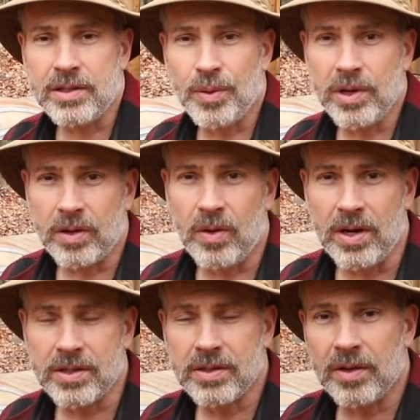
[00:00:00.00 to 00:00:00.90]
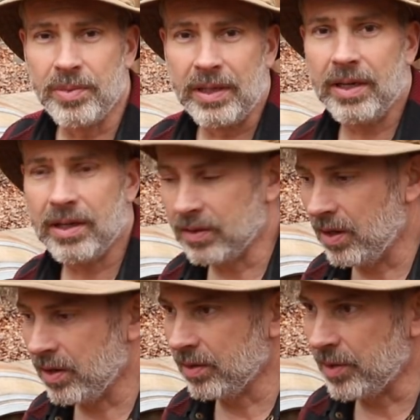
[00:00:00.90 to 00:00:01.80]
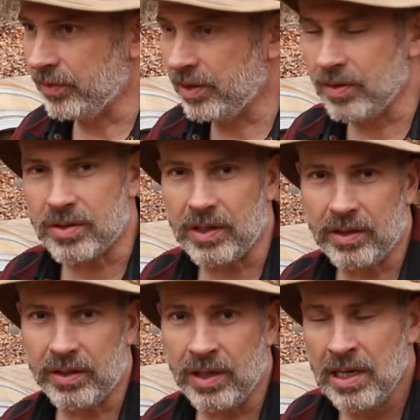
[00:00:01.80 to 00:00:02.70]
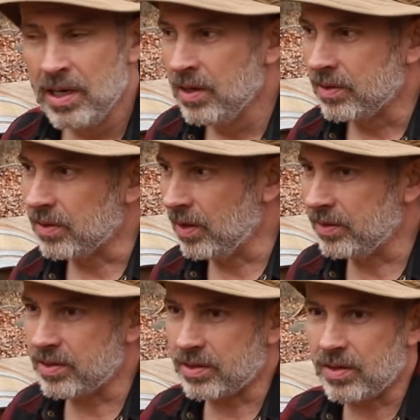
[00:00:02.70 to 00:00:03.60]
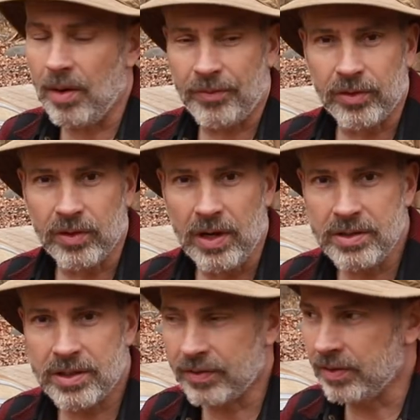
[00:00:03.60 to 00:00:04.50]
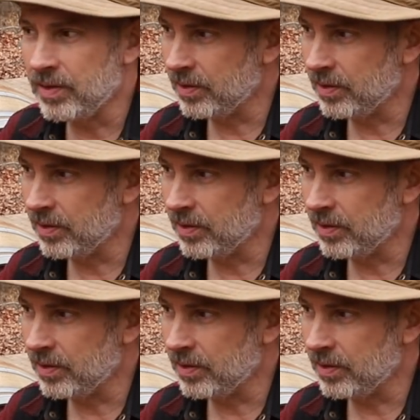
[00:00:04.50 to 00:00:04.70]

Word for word: that's one of the questions I've been getting a lot on my videos lately. So I just stopped for lunch.